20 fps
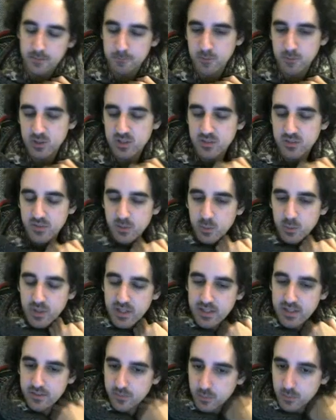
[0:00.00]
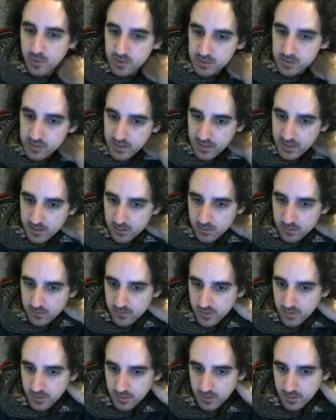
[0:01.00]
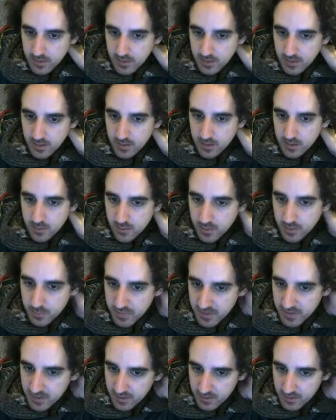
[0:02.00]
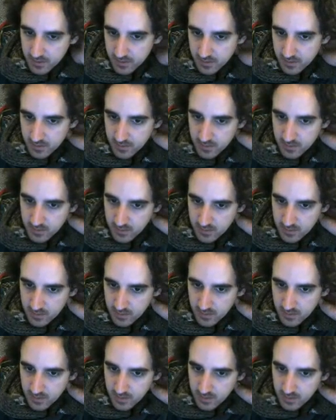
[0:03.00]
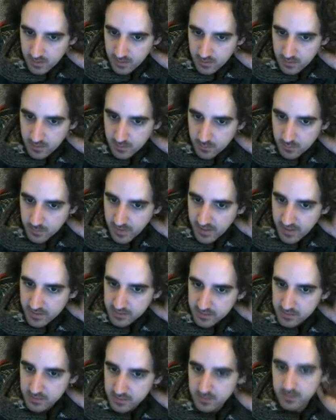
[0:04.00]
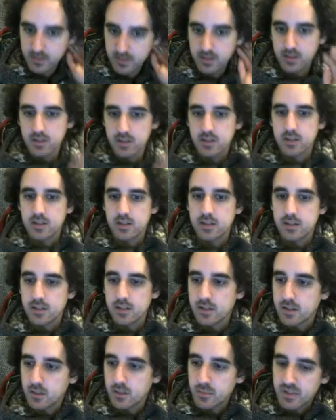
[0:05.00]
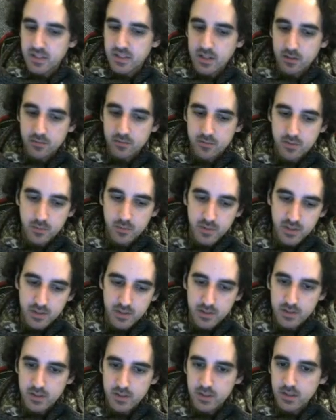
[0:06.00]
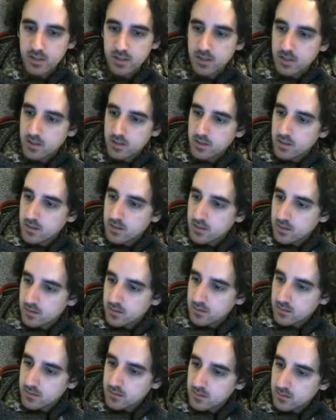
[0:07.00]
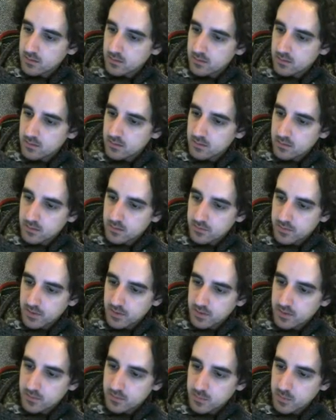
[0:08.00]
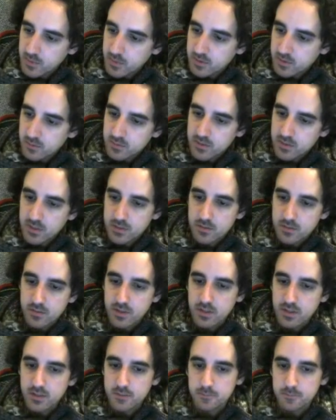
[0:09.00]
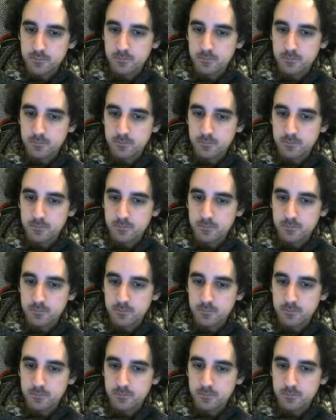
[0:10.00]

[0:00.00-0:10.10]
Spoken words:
Also, I think we can have more kind of creeping patterns coming down from it. I think it might be too saturated.